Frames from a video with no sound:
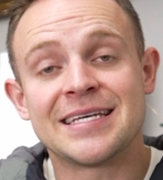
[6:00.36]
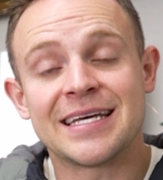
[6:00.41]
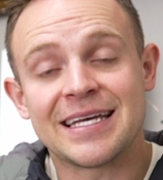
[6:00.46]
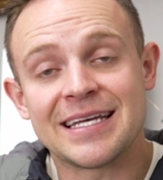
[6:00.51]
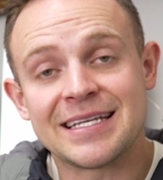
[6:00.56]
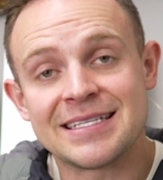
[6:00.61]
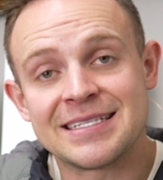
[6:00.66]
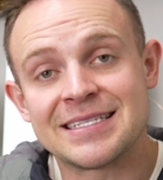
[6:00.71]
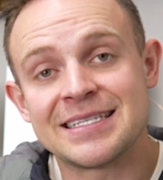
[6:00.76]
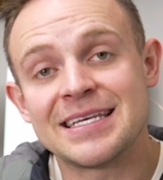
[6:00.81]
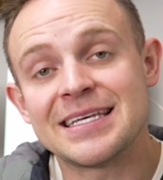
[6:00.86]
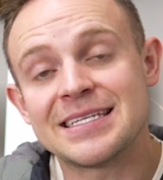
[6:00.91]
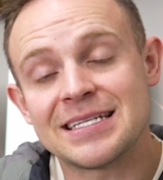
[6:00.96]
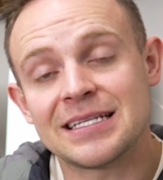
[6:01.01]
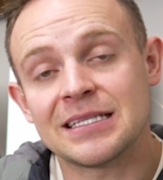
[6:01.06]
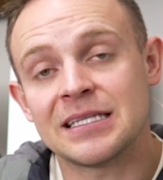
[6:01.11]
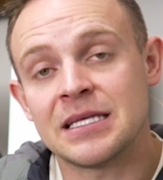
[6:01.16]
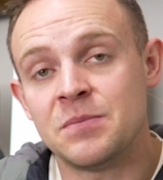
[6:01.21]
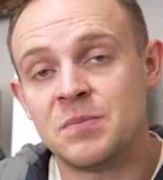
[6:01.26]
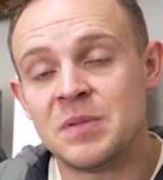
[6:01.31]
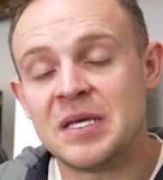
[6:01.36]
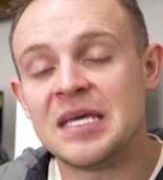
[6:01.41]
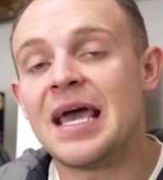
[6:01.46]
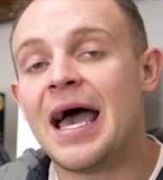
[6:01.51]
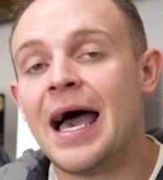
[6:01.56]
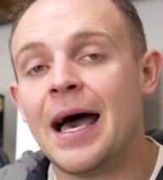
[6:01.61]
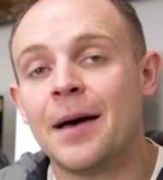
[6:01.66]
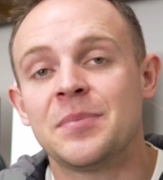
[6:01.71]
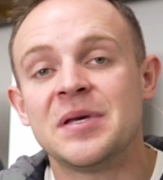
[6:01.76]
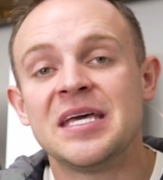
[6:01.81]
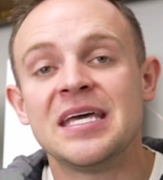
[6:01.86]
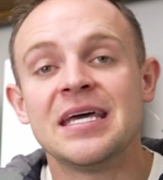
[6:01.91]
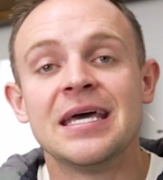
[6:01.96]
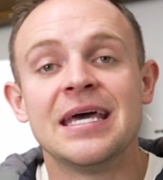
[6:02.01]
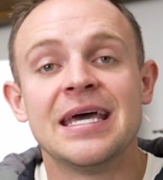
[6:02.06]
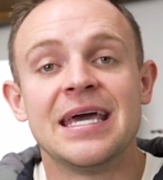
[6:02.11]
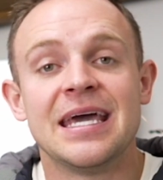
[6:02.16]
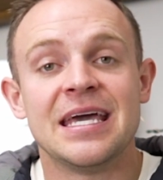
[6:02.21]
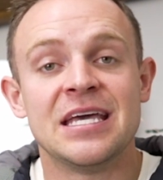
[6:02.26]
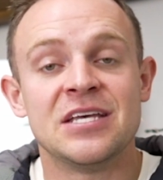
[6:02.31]
to consistently be happy
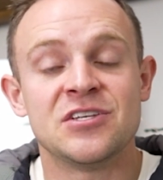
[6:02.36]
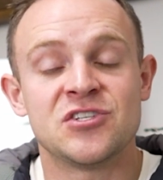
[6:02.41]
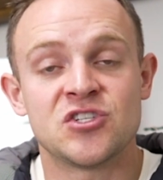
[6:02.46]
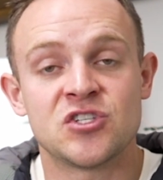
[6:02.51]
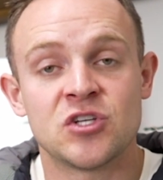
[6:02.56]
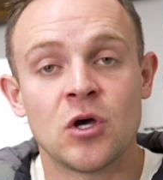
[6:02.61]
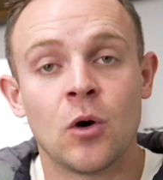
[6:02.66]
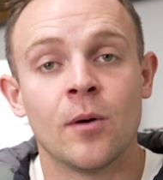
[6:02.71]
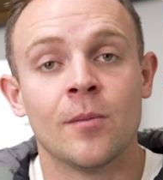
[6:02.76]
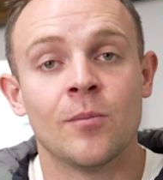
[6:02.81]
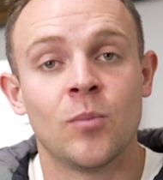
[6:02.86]
is so